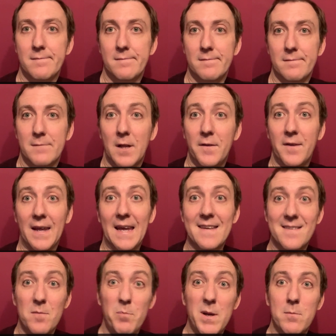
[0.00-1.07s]
London gets
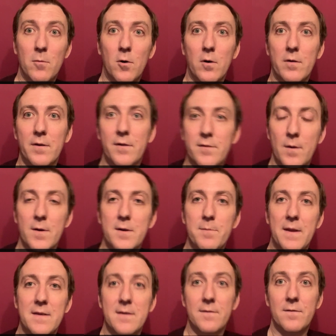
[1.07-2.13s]
a bit more because it's so
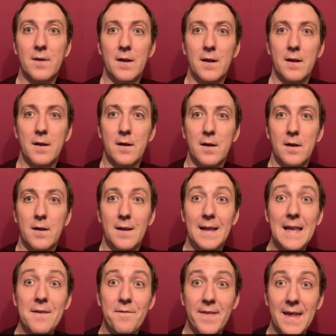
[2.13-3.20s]
expensive to
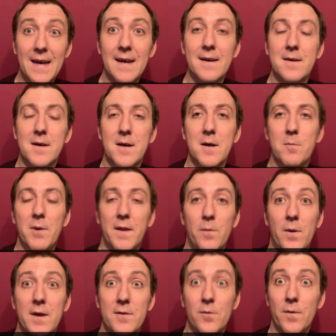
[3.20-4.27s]
live there, but
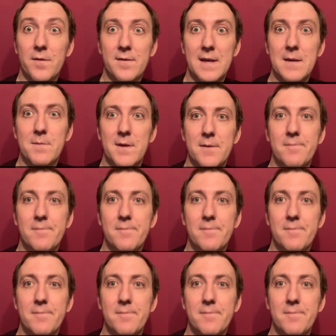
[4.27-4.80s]
otherwise all the same, yeah.